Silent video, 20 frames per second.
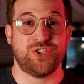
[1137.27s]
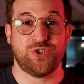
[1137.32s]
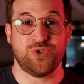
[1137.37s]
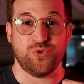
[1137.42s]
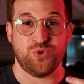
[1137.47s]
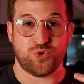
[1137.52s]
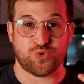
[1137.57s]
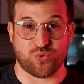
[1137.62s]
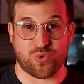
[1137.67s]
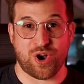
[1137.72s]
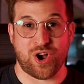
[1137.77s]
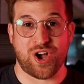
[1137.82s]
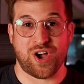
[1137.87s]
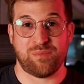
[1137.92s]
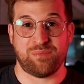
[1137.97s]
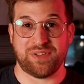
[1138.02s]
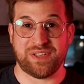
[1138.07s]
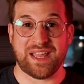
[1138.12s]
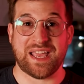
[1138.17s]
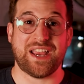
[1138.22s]
to
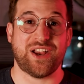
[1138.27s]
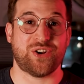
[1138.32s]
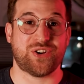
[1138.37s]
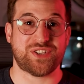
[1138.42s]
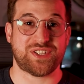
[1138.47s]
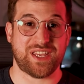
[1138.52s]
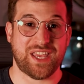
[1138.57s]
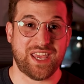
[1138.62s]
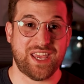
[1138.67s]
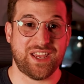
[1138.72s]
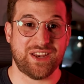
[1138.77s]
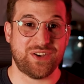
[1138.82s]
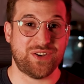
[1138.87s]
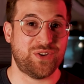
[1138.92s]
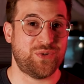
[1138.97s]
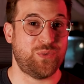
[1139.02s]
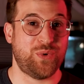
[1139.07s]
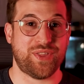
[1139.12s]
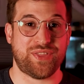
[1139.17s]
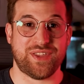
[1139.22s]
draw players
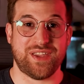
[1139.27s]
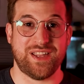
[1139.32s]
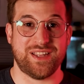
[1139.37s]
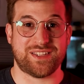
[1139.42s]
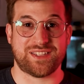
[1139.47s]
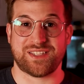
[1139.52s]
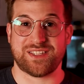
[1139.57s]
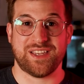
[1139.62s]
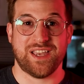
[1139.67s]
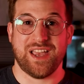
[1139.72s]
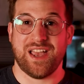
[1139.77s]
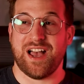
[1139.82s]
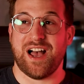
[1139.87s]
in with its